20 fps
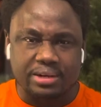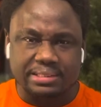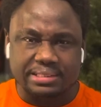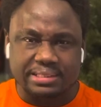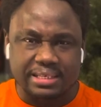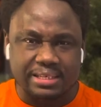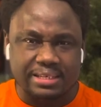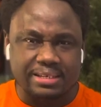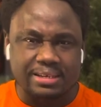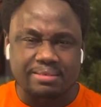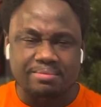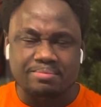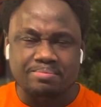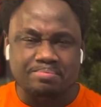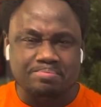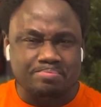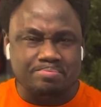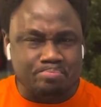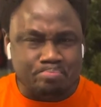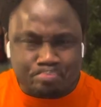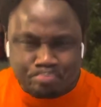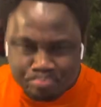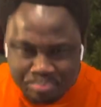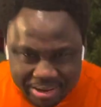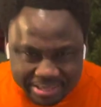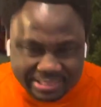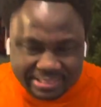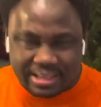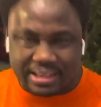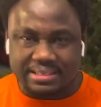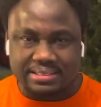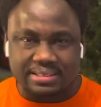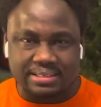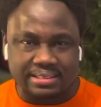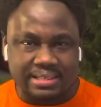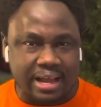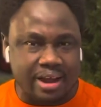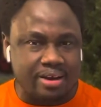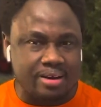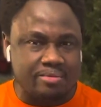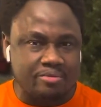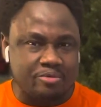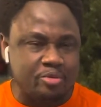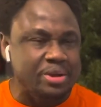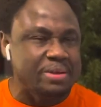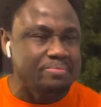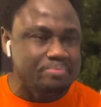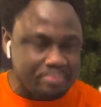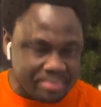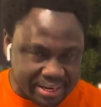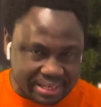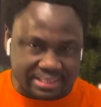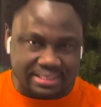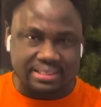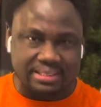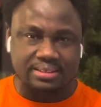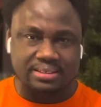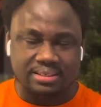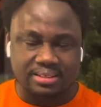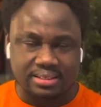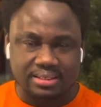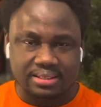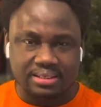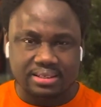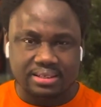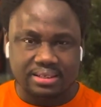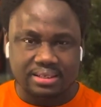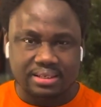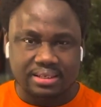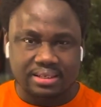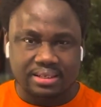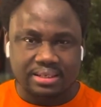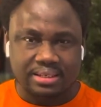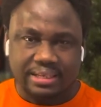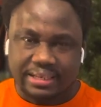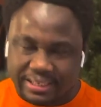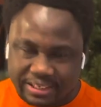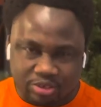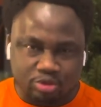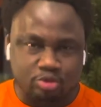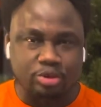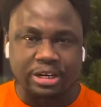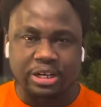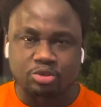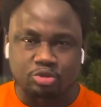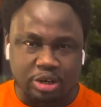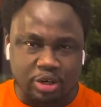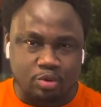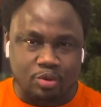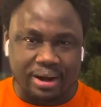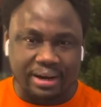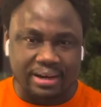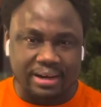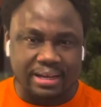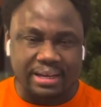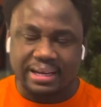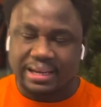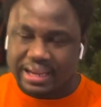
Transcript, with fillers: to see mistakes that we made in 2021.